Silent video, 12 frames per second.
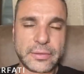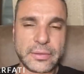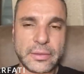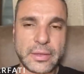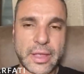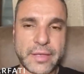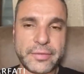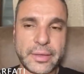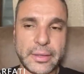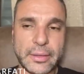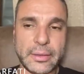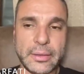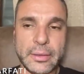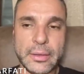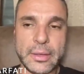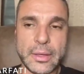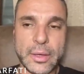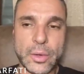having
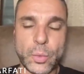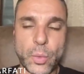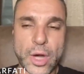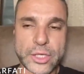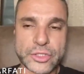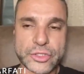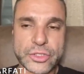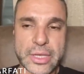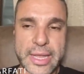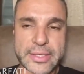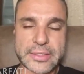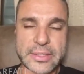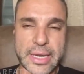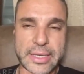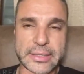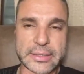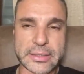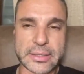watched last night's